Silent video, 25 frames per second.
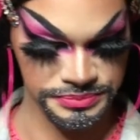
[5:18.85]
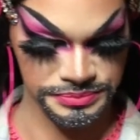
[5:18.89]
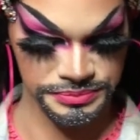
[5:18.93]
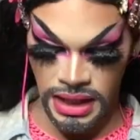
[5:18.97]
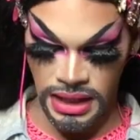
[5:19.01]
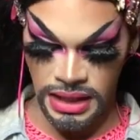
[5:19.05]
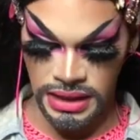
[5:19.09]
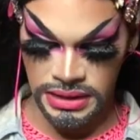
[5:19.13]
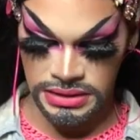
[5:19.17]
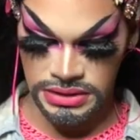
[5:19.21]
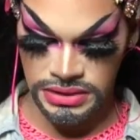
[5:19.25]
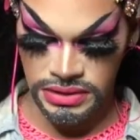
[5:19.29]

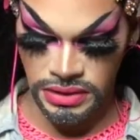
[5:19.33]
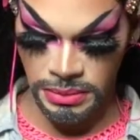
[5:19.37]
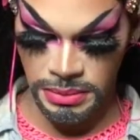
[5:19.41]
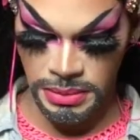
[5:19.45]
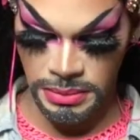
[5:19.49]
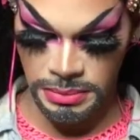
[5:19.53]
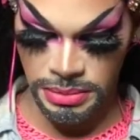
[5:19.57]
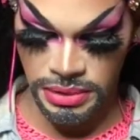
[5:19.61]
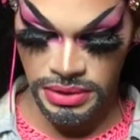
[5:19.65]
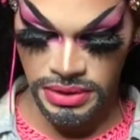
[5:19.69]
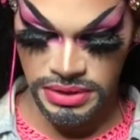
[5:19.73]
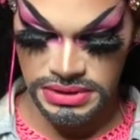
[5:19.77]
And so I'm
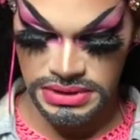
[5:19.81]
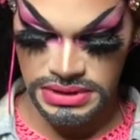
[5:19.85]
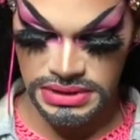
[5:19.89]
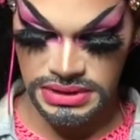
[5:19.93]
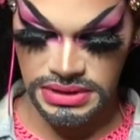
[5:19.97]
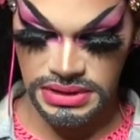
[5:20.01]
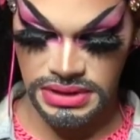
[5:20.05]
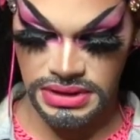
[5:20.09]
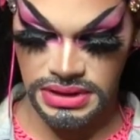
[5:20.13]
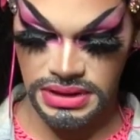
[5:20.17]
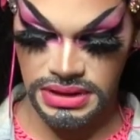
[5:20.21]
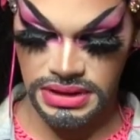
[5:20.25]
gonna put
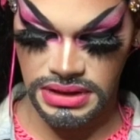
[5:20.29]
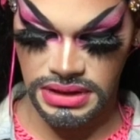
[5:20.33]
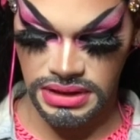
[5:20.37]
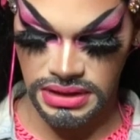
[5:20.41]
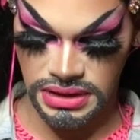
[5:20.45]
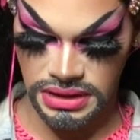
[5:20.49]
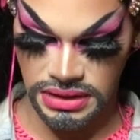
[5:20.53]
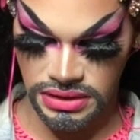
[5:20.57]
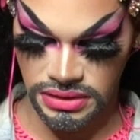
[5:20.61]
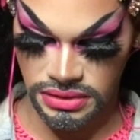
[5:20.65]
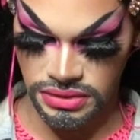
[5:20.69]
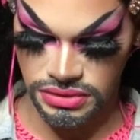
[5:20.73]

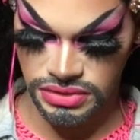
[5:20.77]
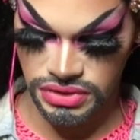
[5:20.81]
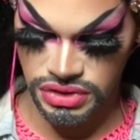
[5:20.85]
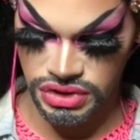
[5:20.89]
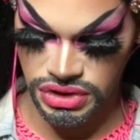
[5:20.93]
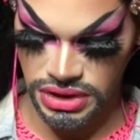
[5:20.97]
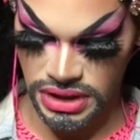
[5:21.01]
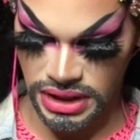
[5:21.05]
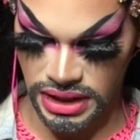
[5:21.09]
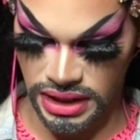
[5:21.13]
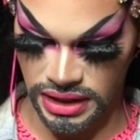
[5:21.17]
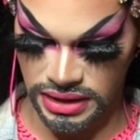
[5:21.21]
the
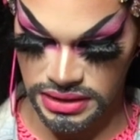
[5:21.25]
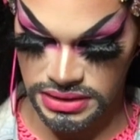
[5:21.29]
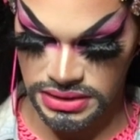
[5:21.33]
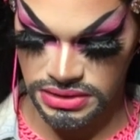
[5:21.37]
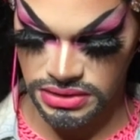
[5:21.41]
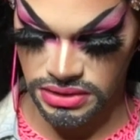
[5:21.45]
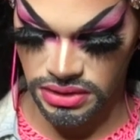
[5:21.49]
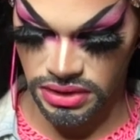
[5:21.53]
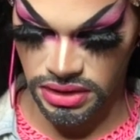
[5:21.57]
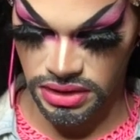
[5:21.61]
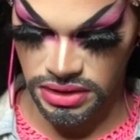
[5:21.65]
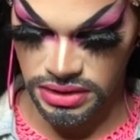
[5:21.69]
GX
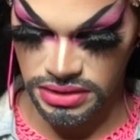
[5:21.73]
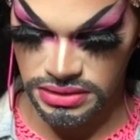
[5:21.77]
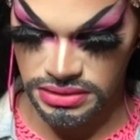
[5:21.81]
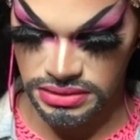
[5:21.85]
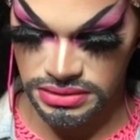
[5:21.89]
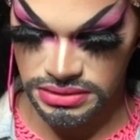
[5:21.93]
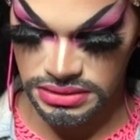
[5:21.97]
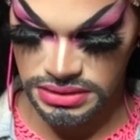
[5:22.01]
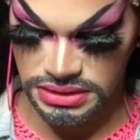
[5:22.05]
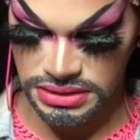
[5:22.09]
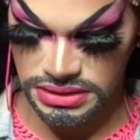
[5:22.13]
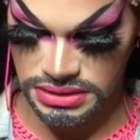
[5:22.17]

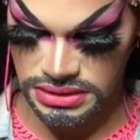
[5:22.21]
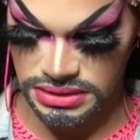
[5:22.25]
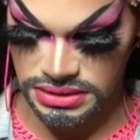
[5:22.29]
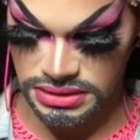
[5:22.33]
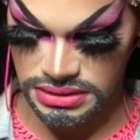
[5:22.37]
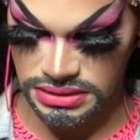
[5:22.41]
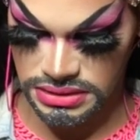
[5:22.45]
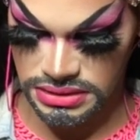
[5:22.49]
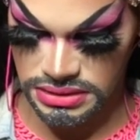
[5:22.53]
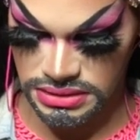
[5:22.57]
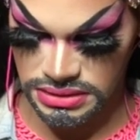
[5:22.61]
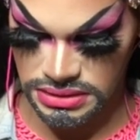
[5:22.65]

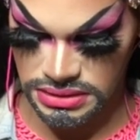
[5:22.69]
cards